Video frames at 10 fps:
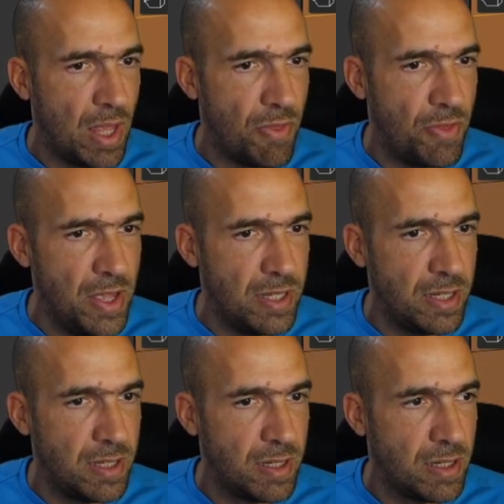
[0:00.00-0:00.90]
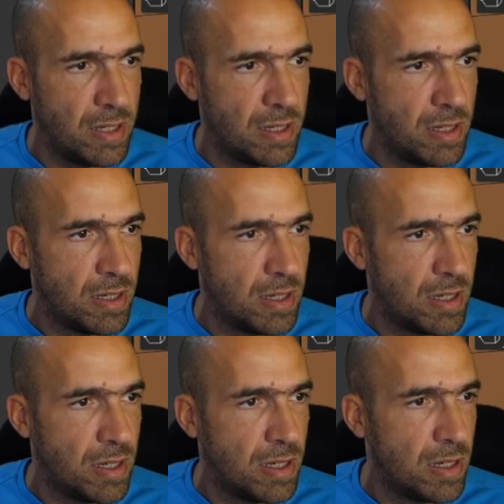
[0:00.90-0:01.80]
And this
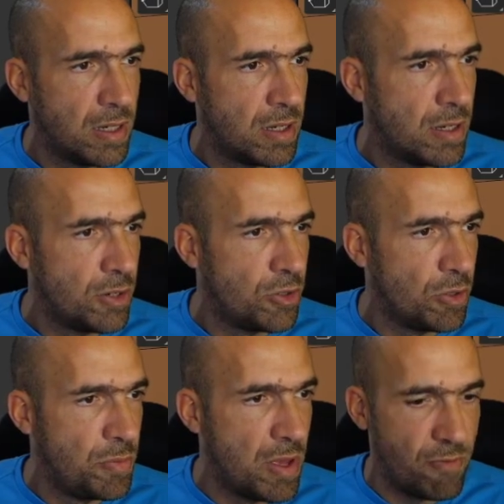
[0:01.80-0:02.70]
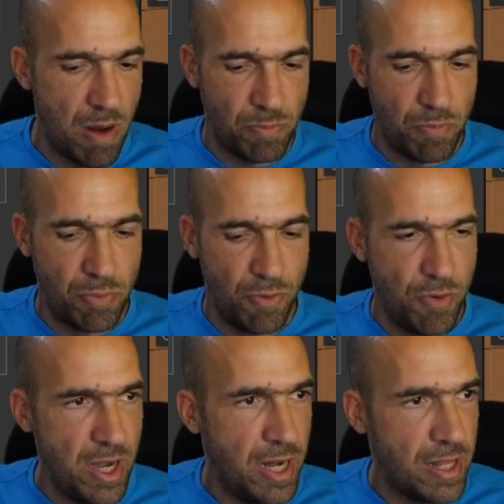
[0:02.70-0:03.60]
should be unwrapped
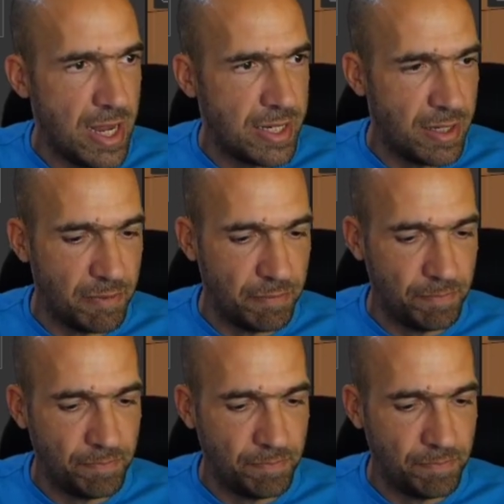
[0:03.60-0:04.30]
pretty nicely.